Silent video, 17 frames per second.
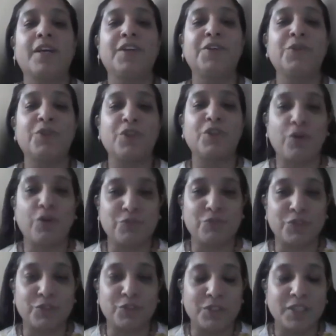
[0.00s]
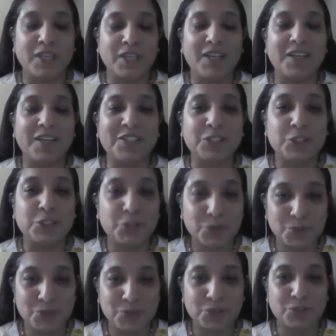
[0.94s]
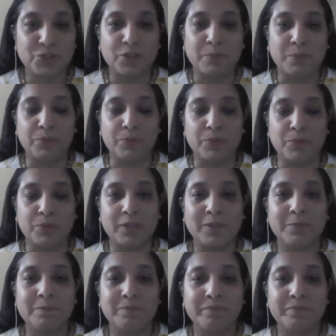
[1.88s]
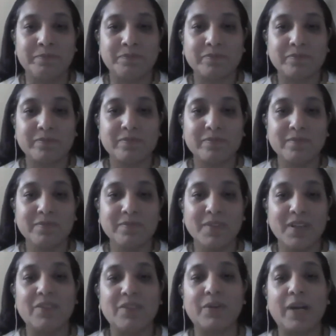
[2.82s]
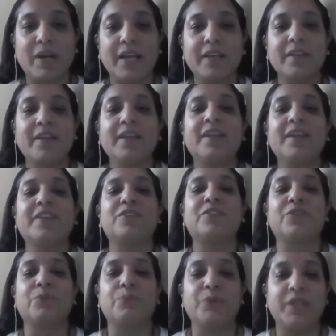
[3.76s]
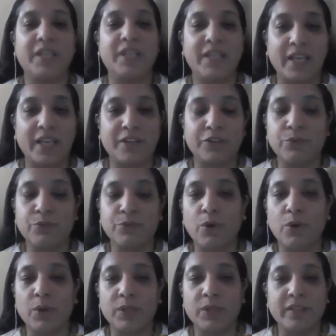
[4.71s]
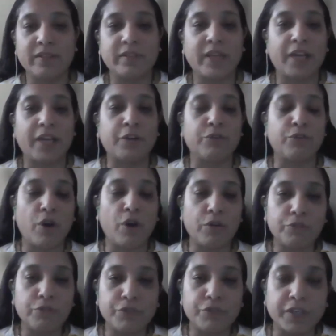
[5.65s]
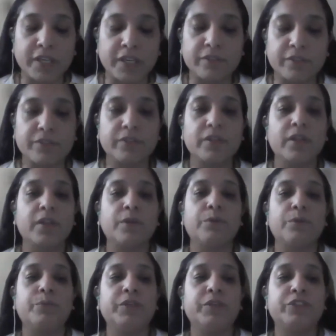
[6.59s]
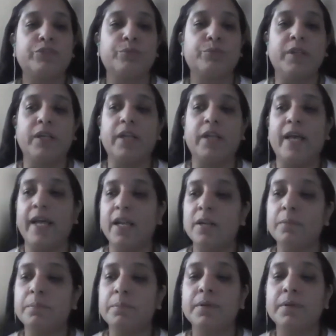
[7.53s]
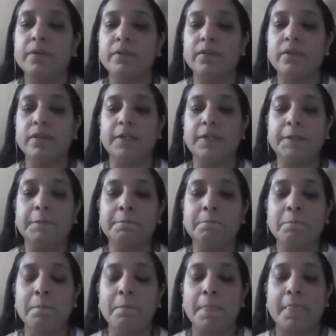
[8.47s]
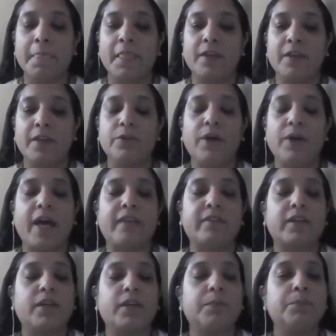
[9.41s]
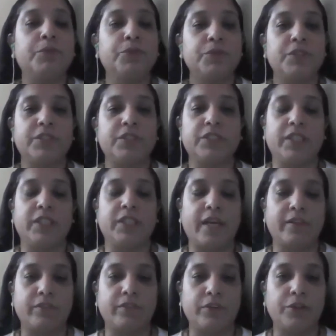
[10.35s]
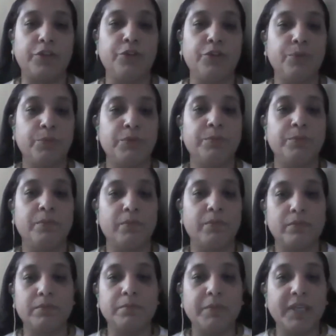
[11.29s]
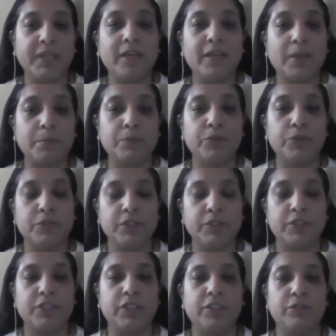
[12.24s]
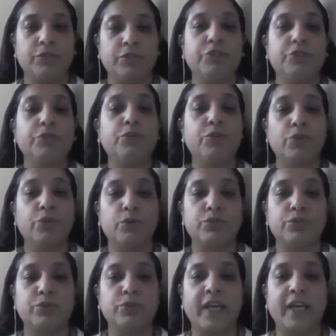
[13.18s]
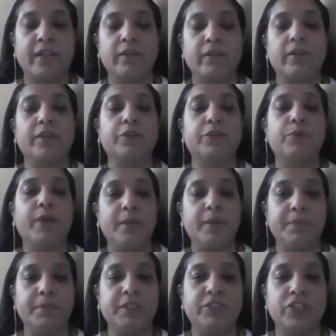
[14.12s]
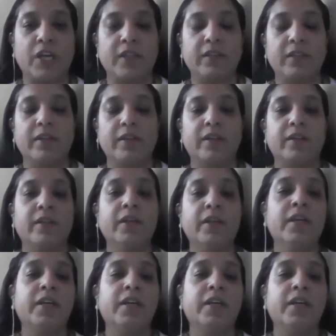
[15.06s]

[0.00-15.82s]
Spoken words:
you can offer shoes to the poor, right? So we can do all these kind of offerings, which will help, as a community, as a human being community. You grow together and you help each other, and